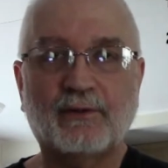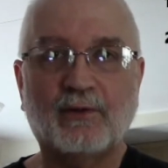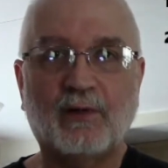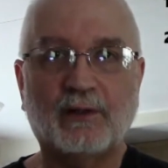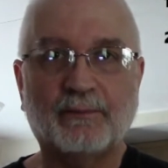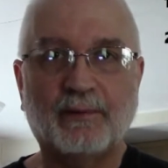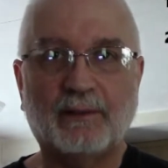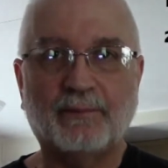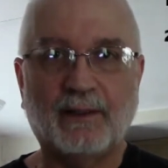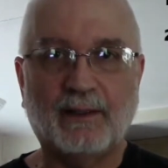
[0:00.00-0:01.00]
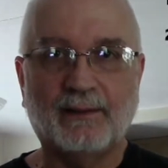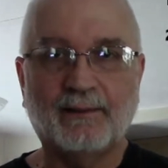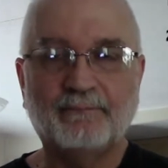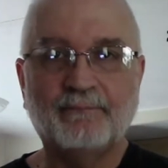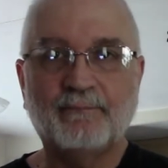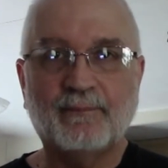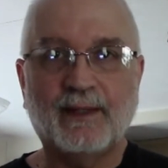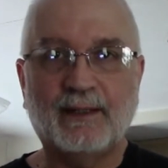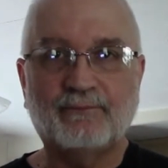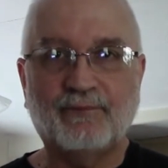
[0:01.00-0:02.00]
the water pump on,
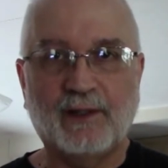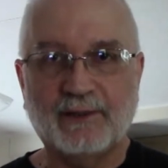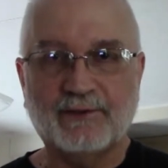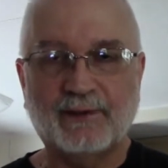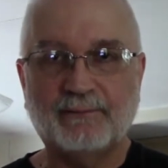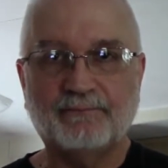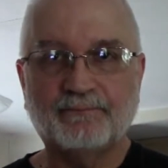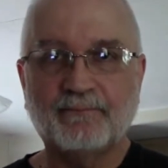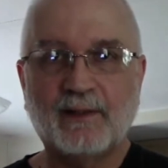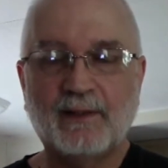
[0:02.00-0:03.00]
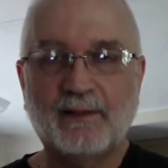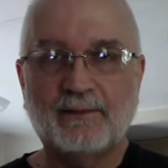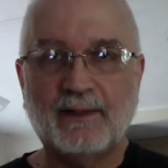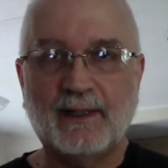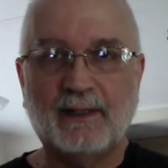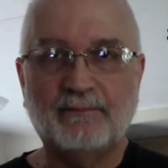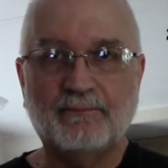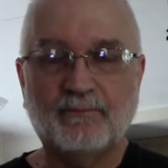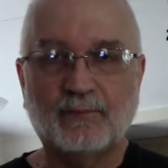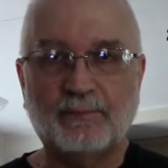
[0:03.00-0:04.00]
then flush it, then
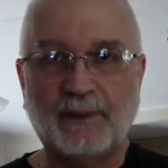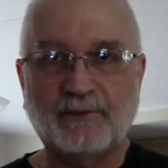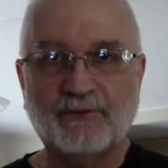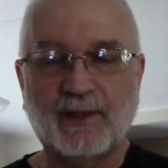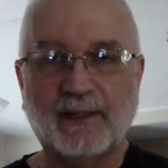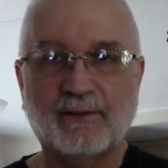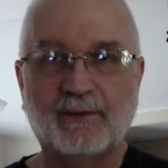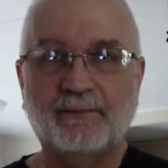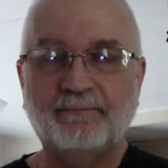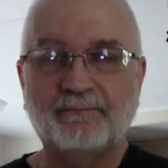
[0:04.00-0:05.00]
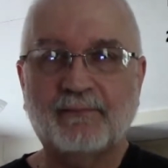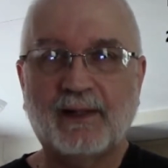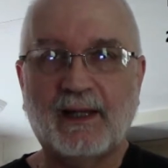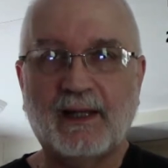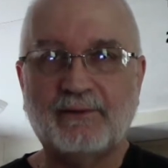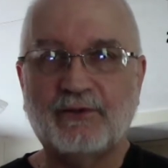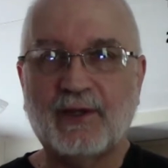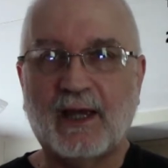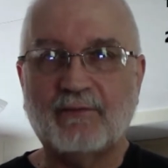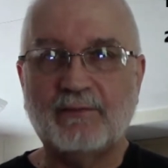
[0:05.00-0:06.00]
repeat the cycle and just
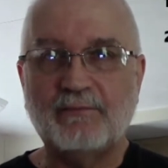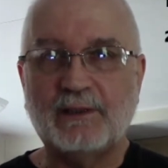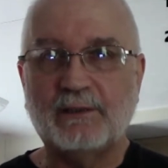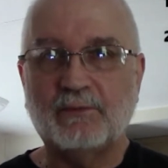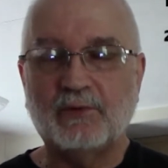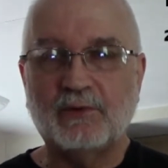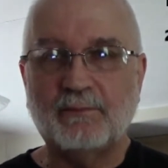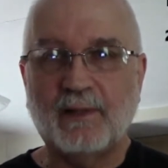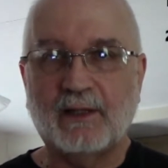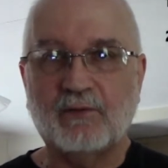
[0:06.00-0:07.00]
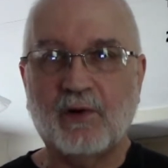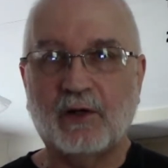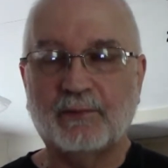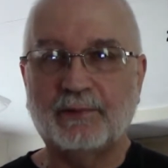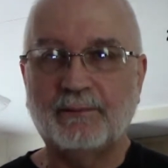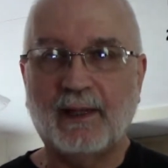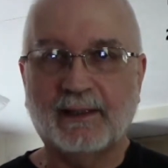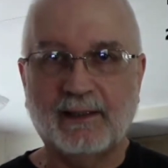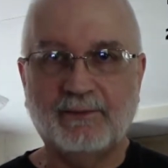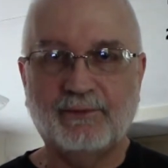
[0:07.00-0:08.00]
have a minimal amount of water put
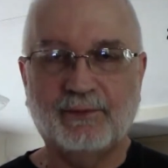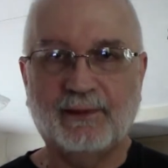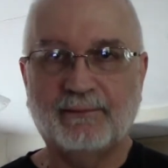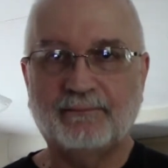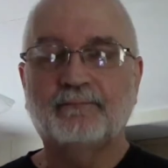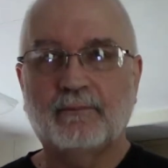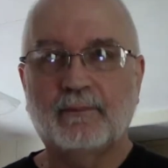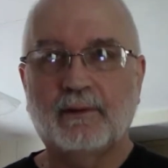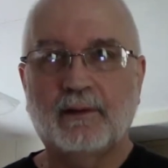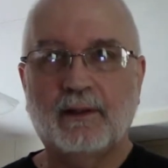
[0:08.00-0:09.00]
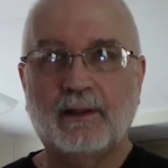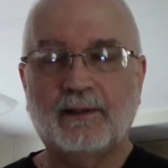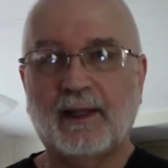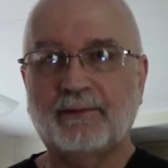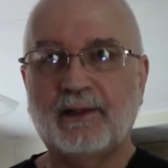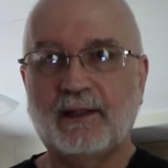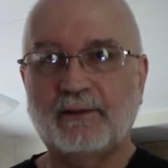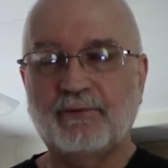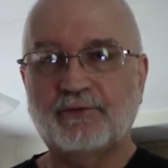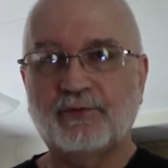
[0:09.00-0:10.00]
back into it. And at the end
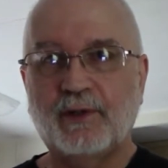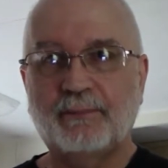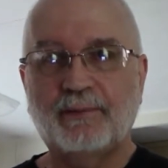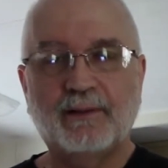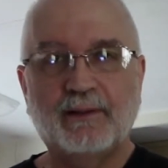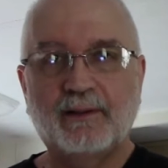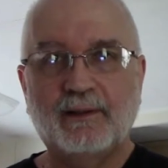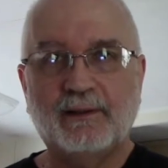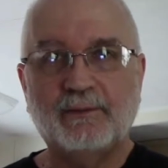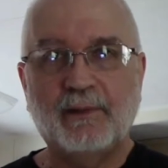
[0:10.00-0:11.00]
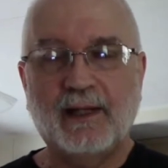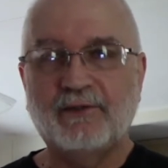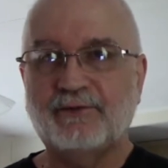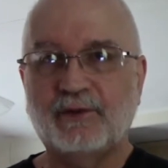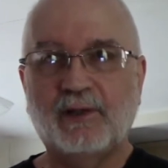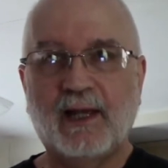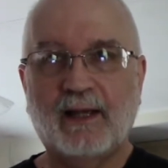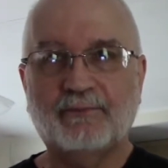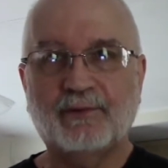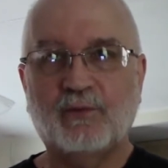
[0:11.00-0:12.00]
of your trip, you may still
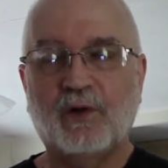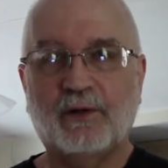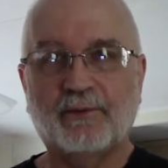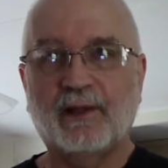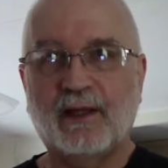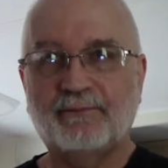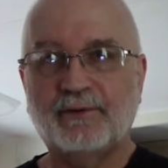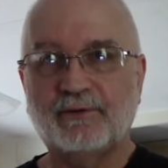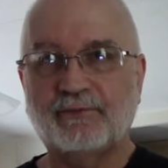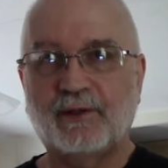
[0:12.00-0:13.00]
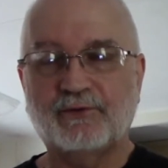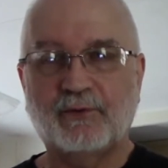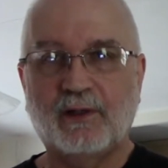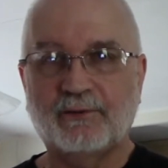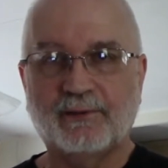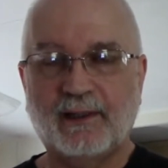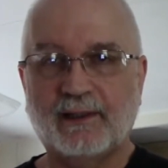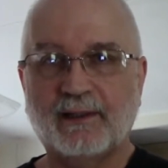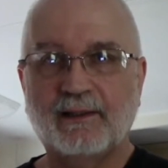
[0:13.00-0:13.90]
have some water left in your fresh water tank.